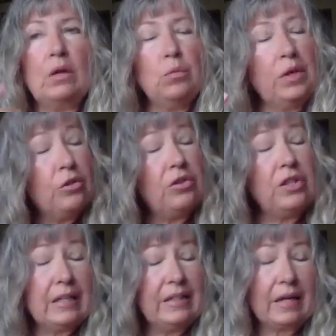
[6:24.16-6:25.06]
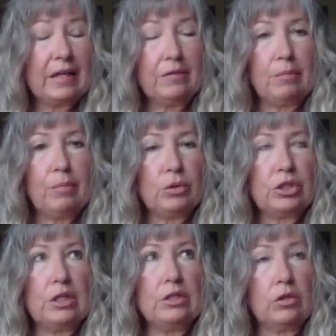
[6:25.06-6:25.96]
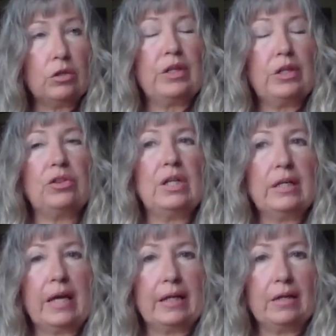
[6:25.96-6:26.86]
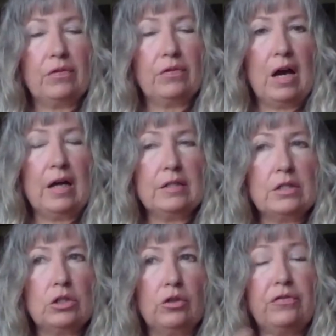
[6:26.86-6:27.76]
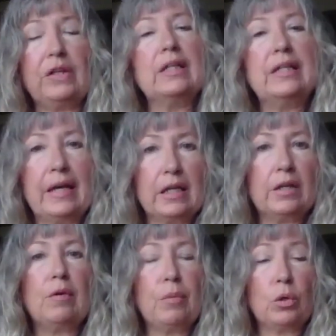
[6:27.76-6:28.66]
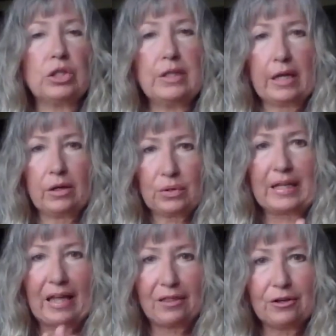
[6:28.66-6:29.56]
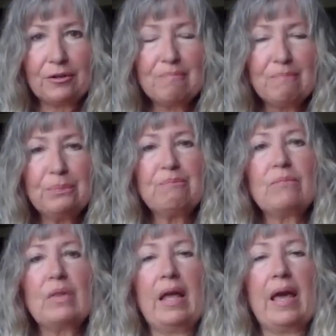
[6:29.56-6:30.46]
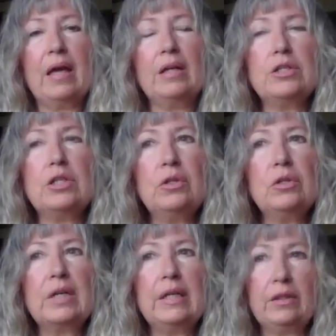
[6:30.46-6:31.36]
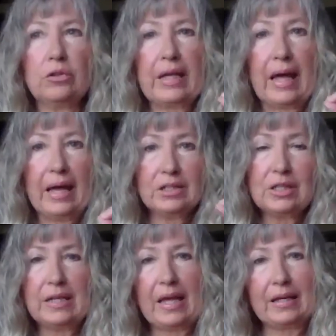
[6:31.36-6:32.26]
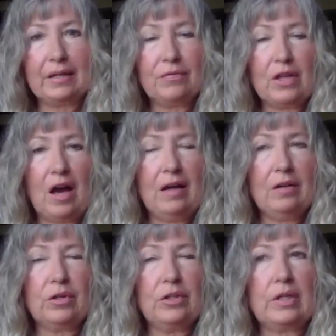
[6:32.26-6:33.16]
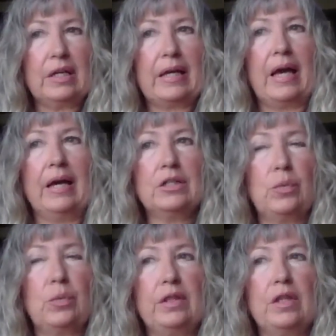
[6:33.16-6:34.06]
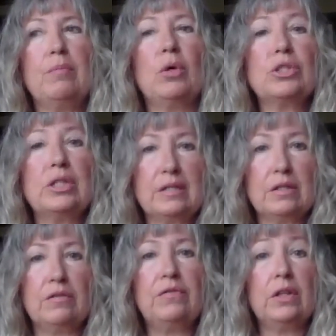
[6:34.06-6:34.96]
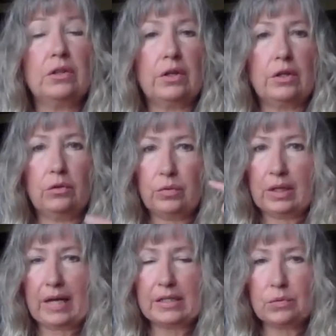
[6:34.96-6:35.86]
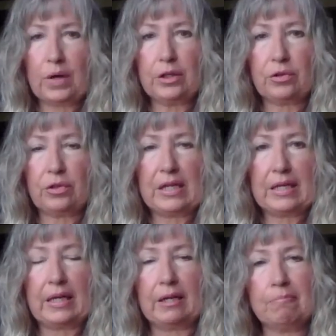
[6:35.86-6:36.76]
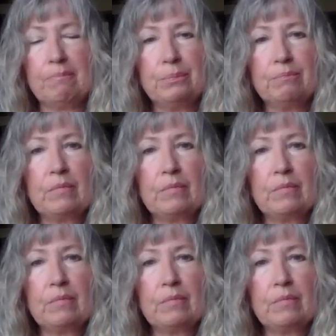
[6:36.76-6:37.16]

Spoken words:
And when you think negative emotions, or when you think negative thoughts, you'll feel a negative emotion. They go together. And so you can either catch the negative thought, or you can catch when the emotion doesn't feel good and realize what you're thinking.